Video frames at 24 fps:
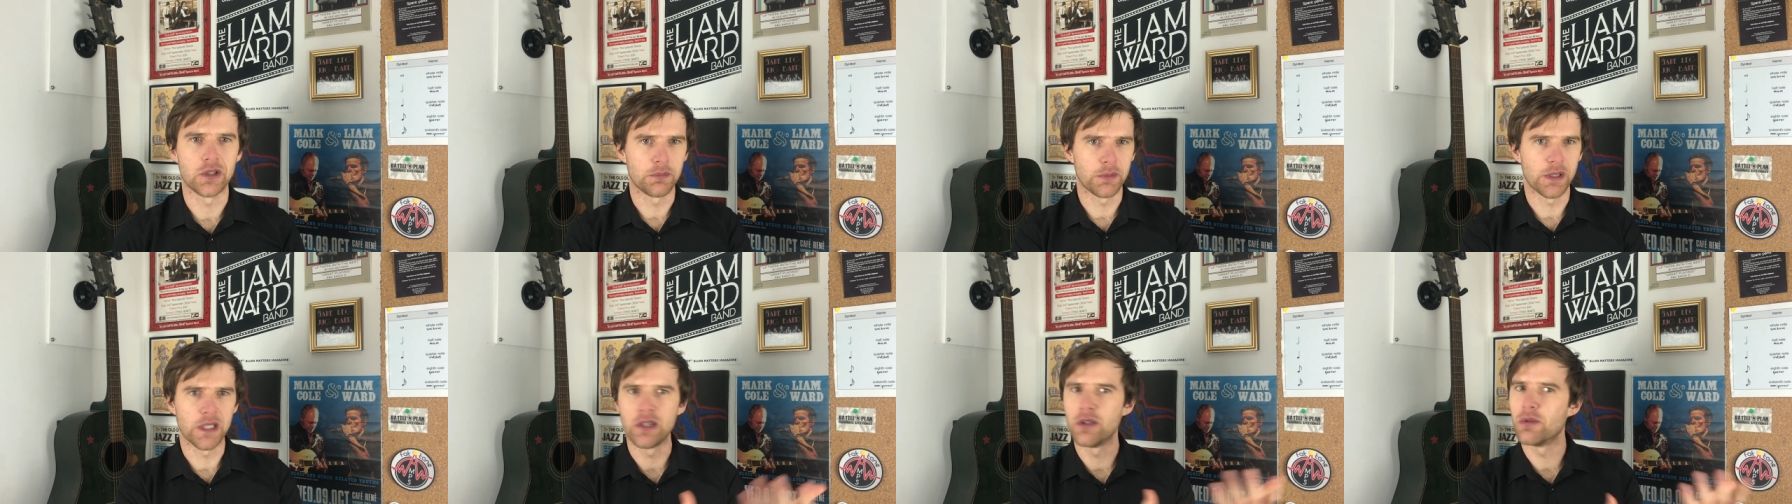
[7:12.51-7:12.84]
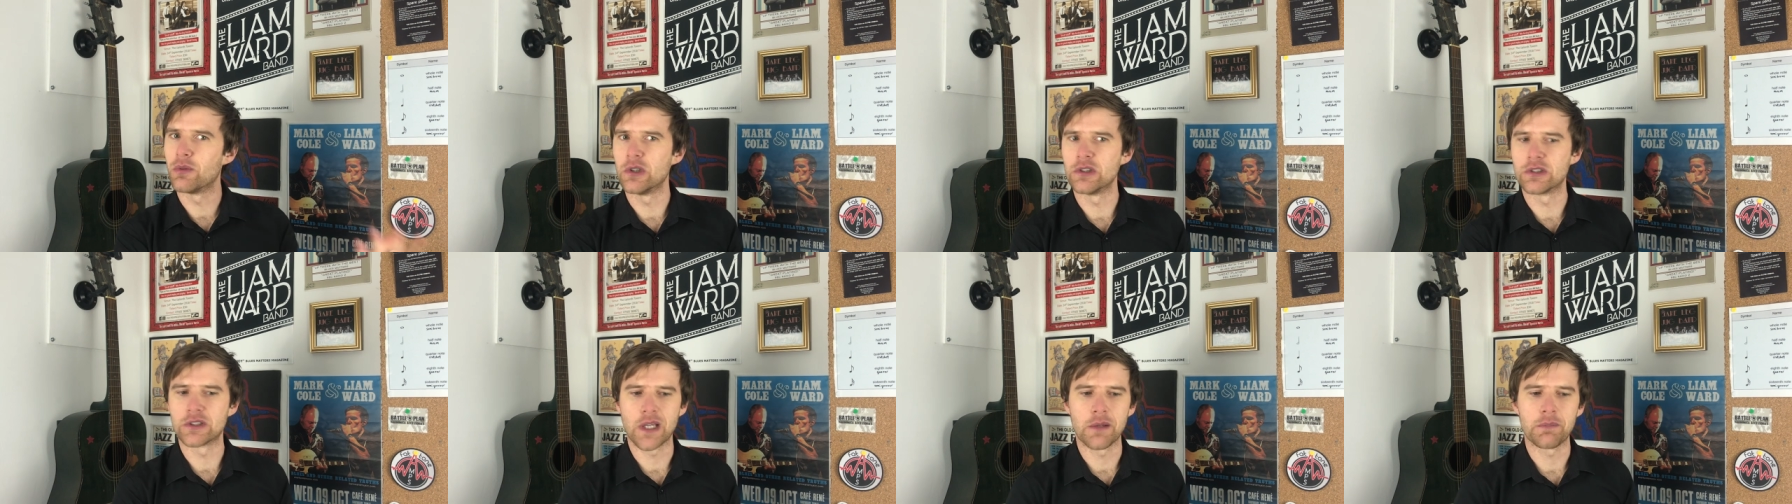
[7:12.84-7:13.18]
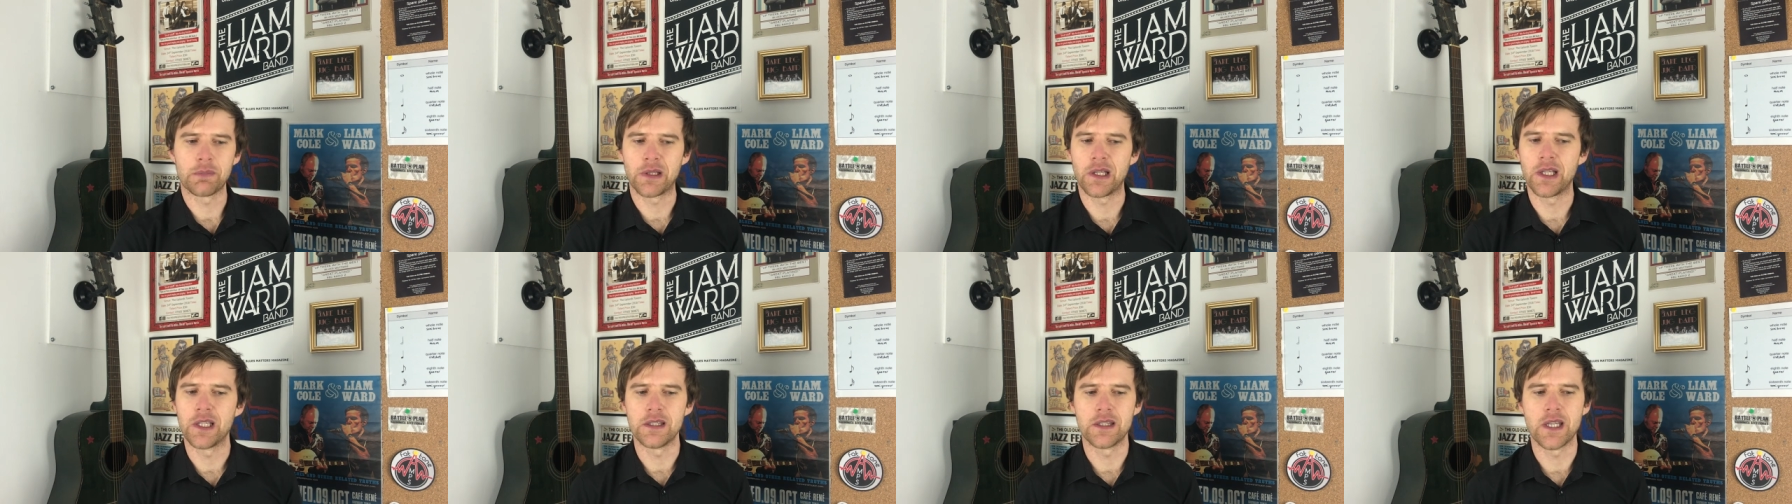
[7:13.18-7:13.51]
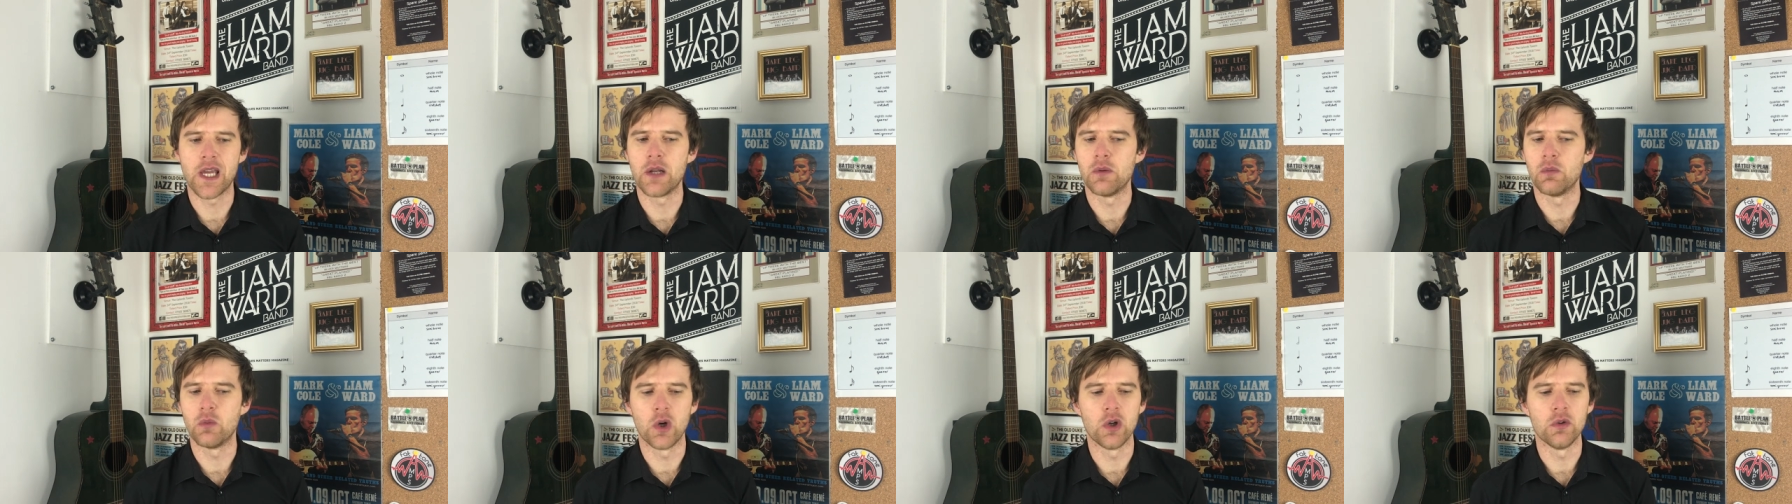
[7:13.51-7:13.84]
I mean, the ones I played
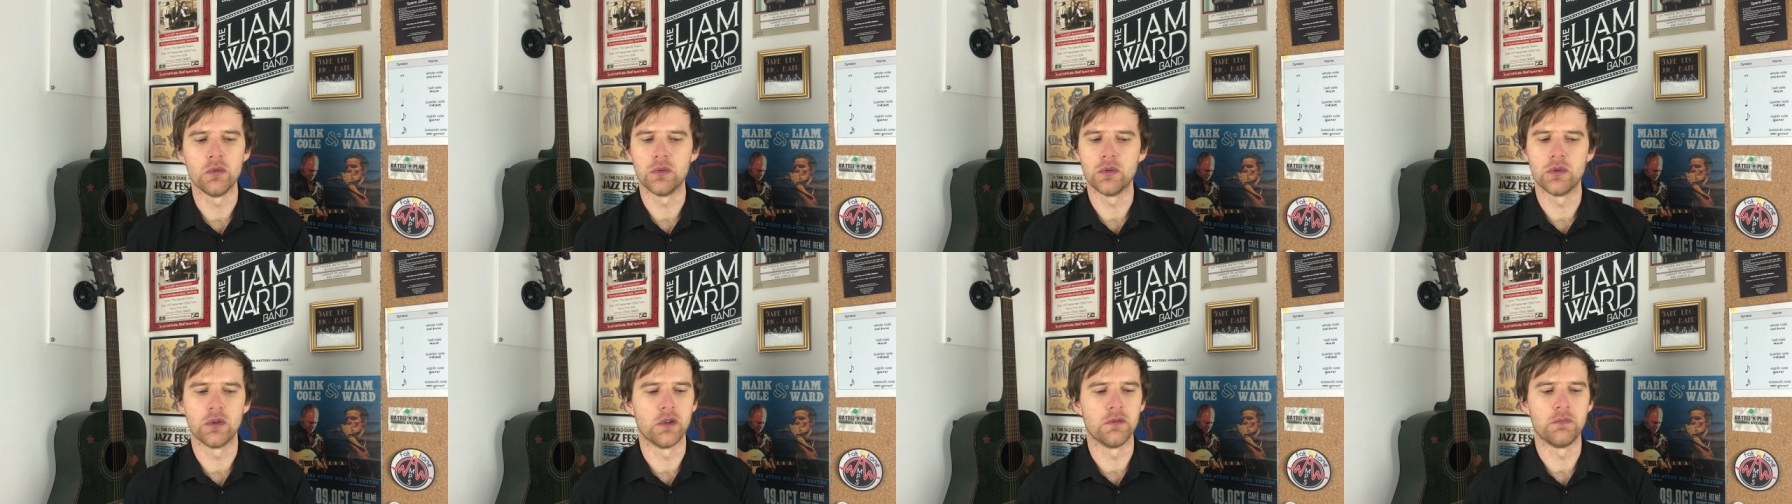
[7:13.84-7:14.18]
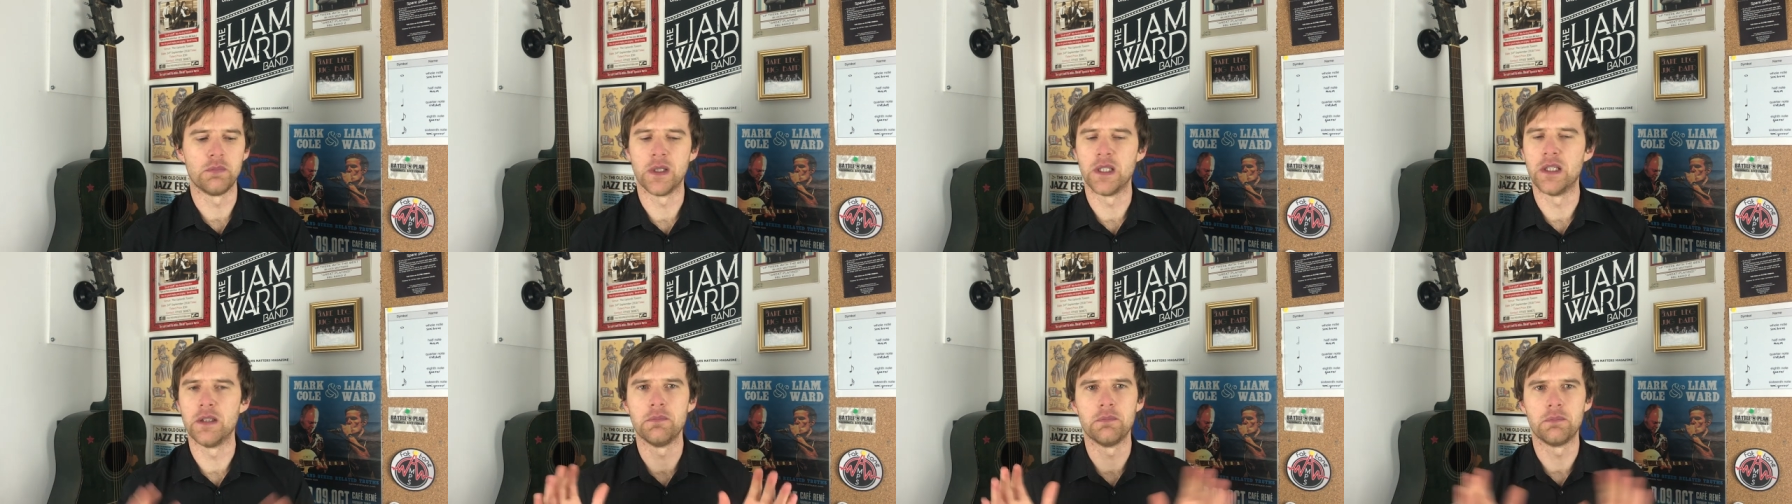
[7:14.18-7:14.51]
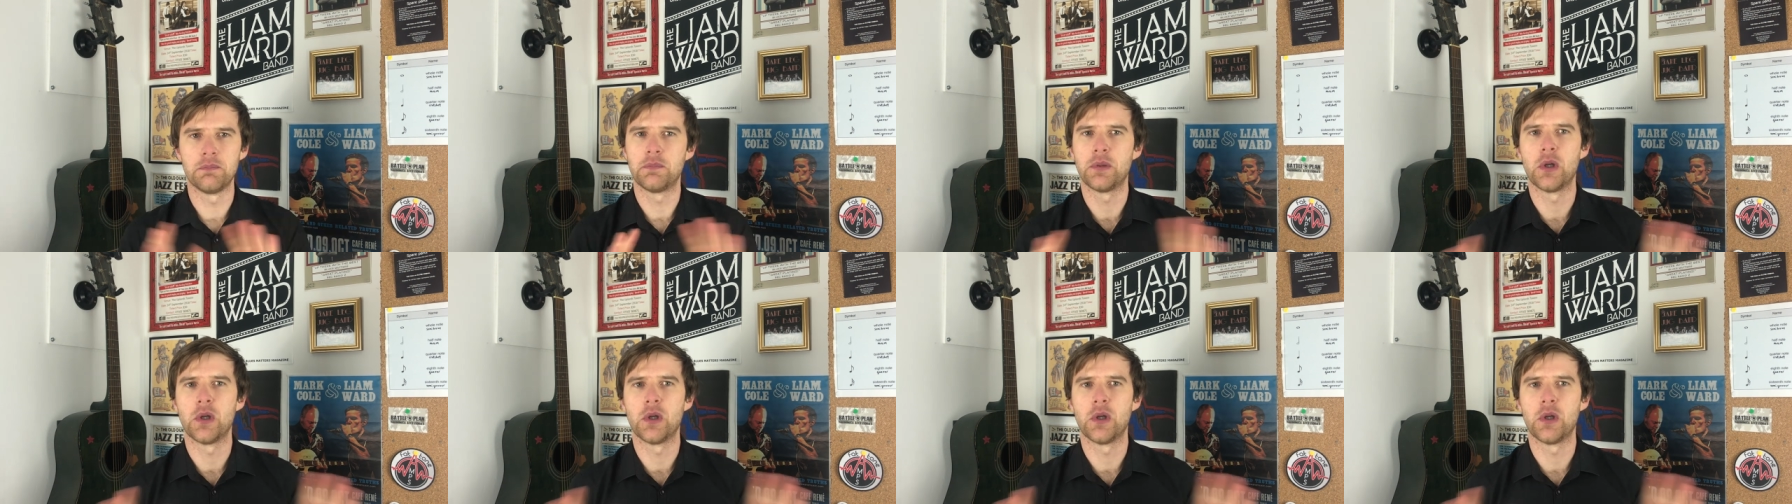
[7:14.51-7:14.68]
then won't have been